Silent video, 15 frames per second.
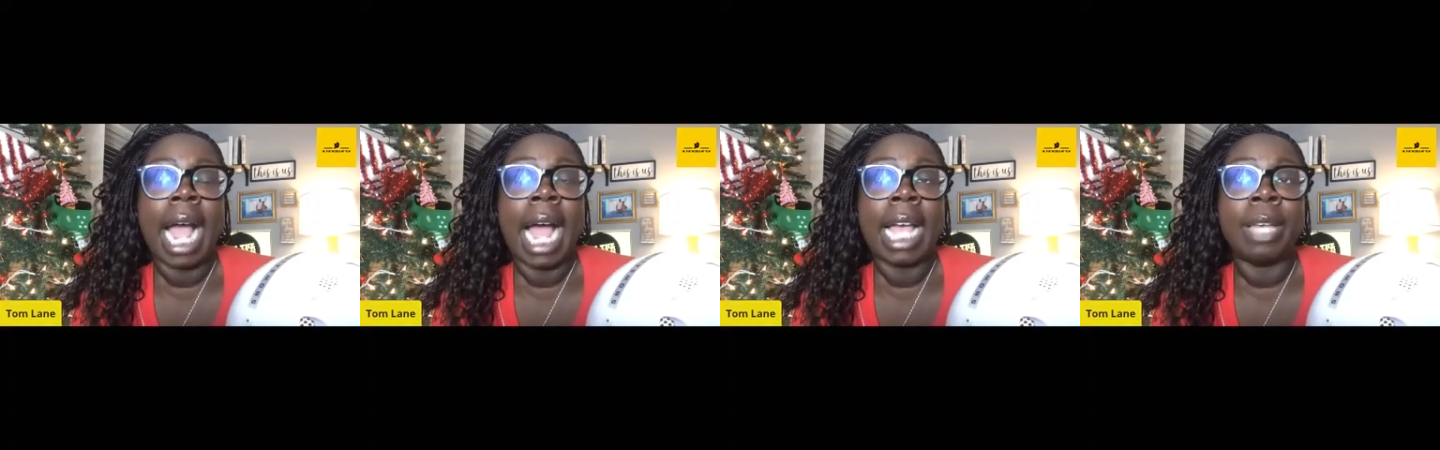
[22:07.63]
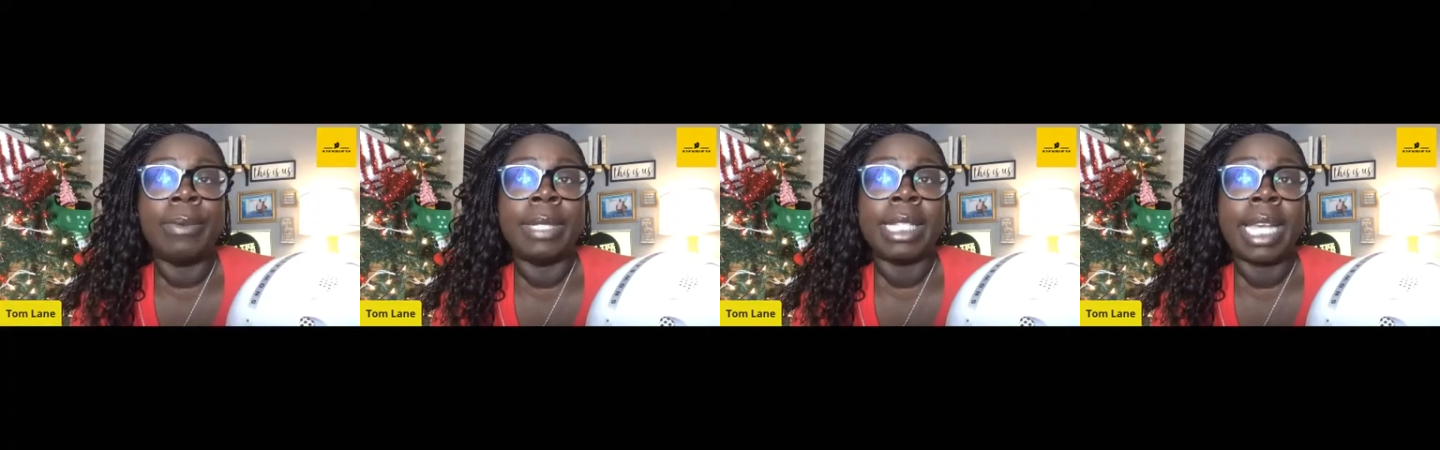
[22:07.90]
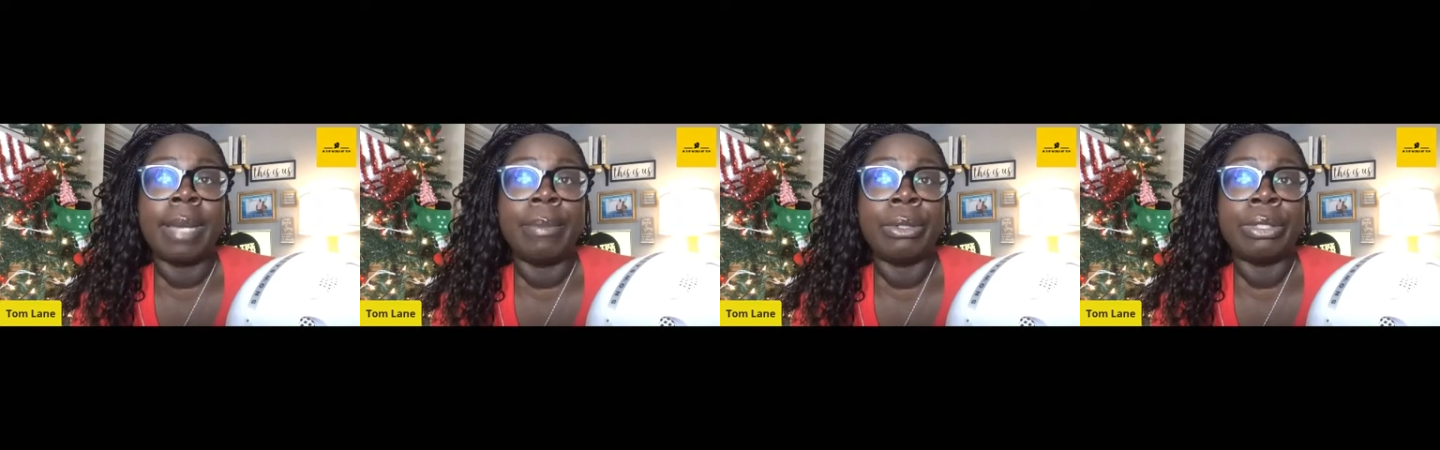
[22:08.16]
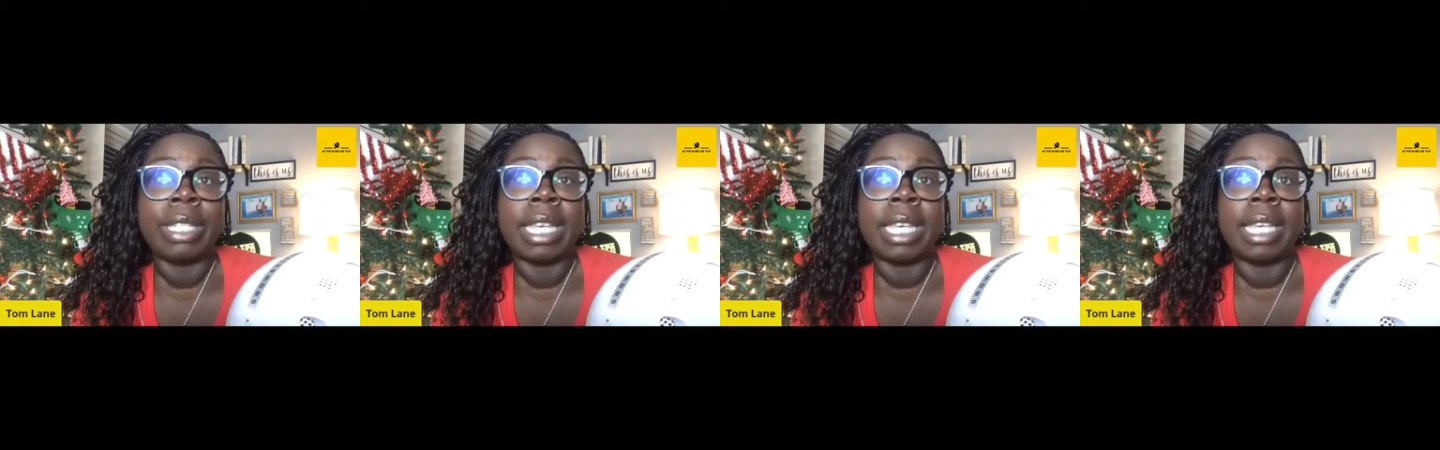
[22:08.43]
I was able
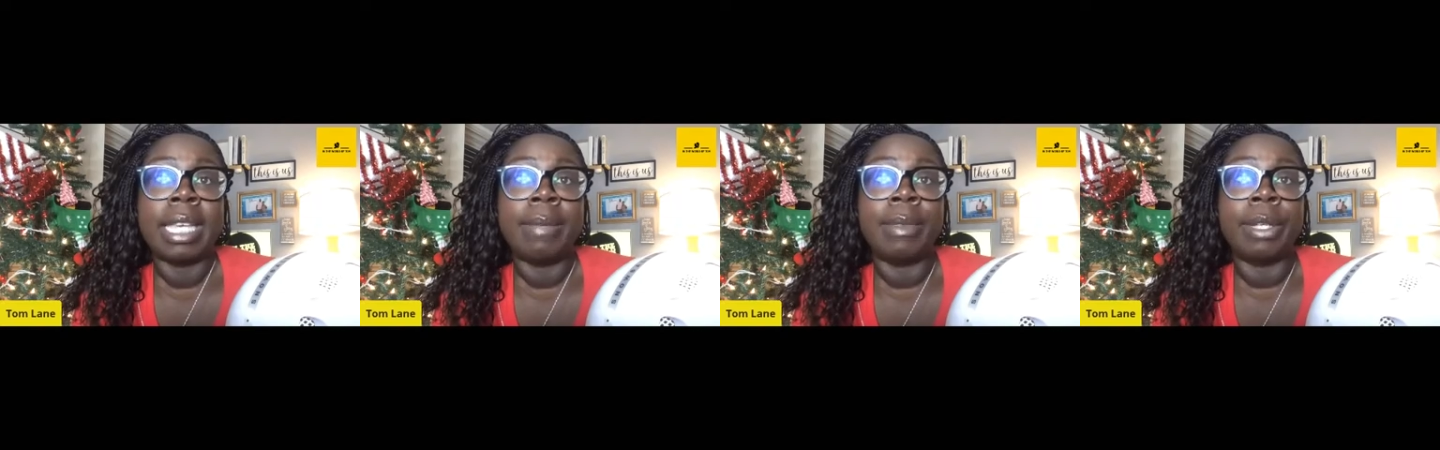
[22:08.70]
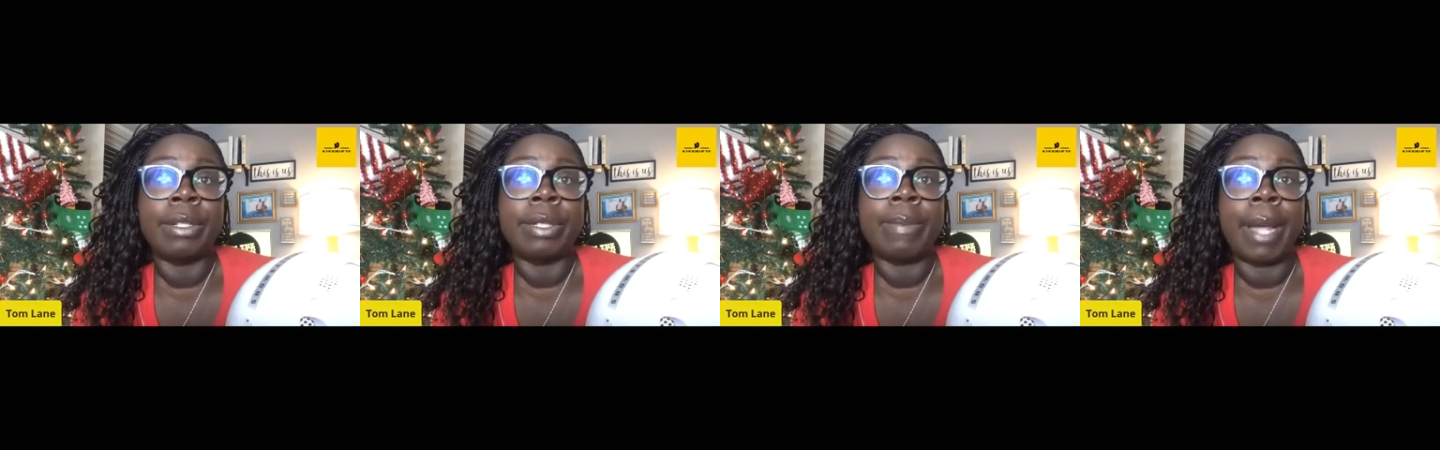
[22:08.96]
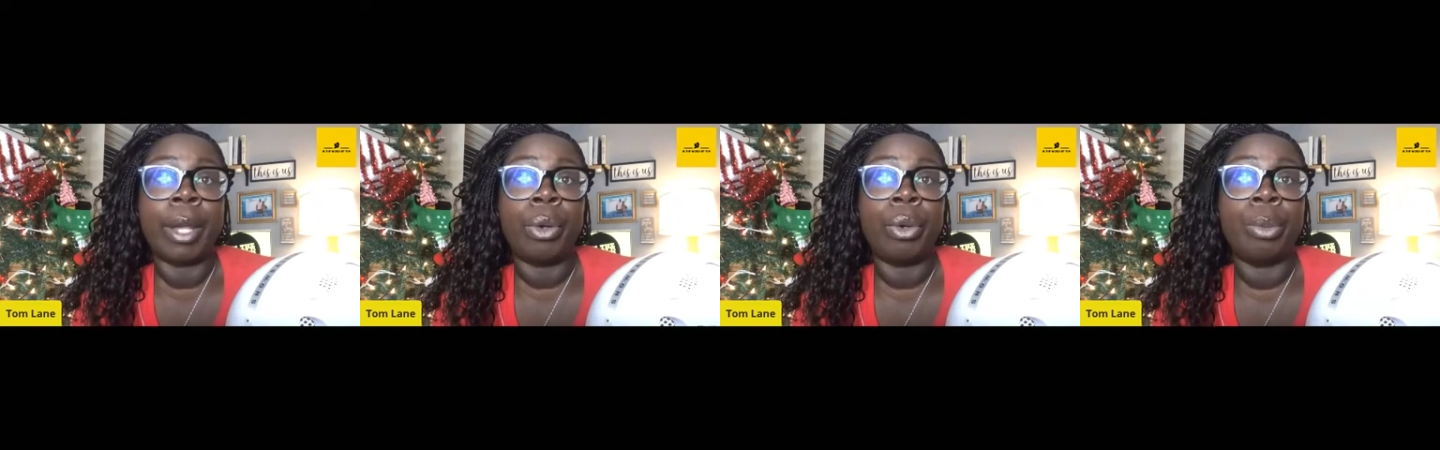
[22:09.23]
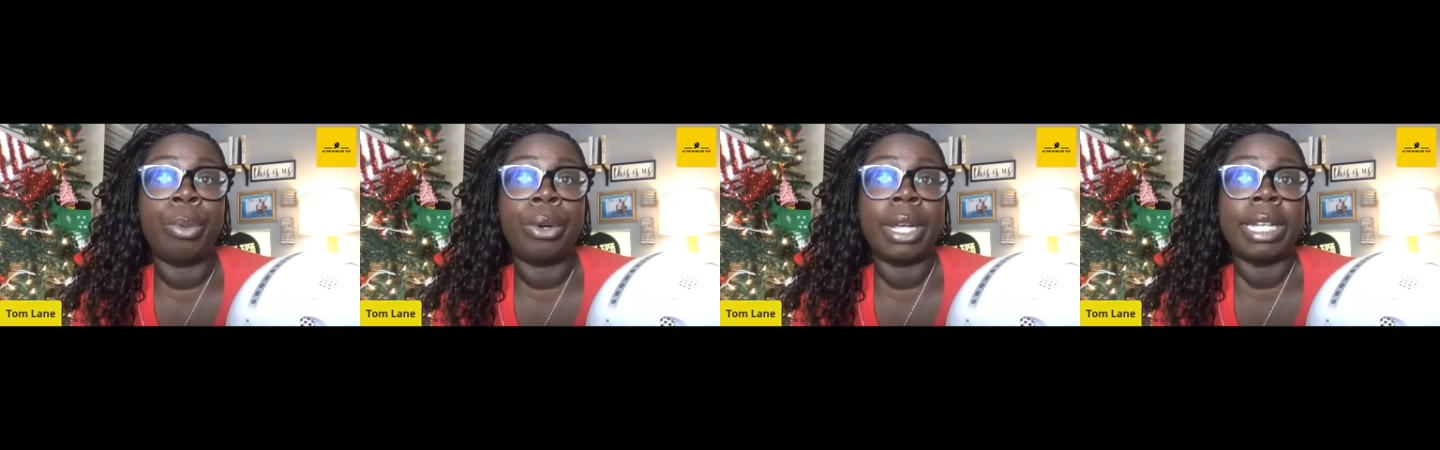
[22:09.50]
to keep those micro
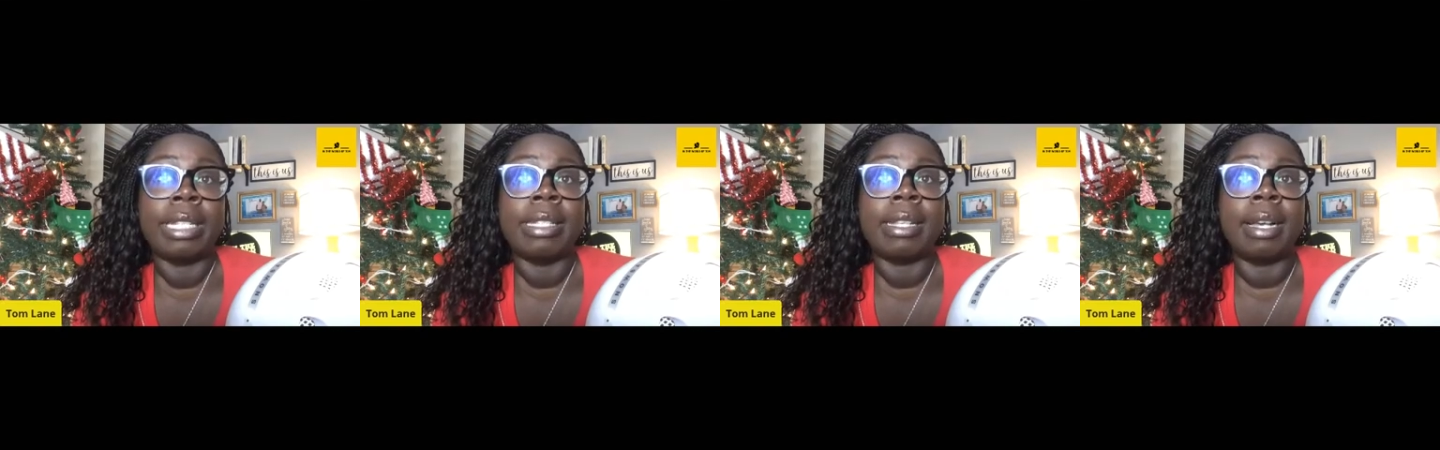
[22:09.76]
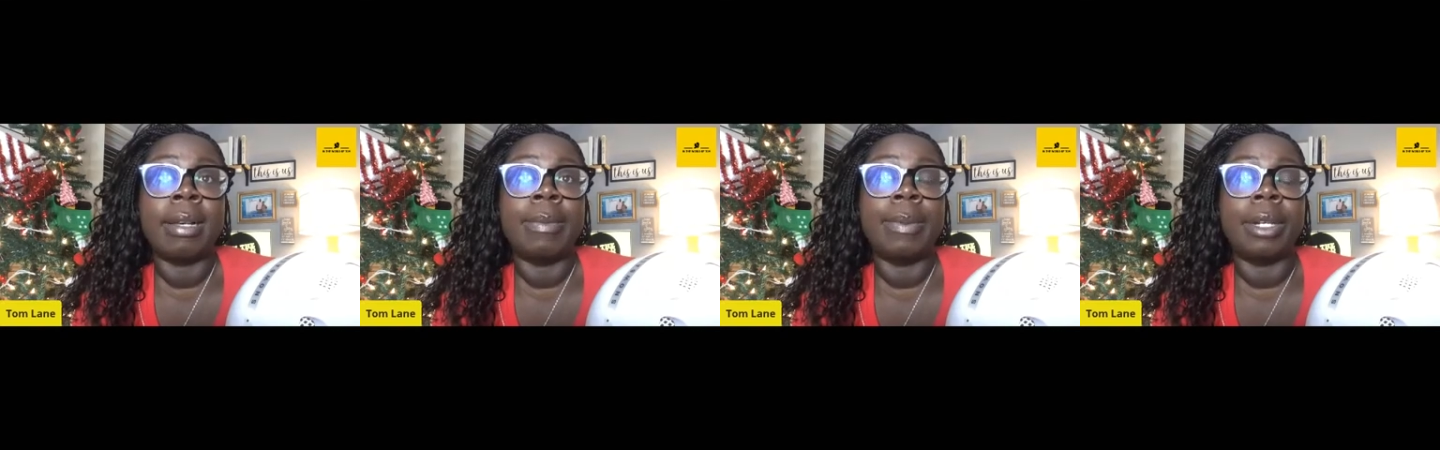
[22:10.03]
braids up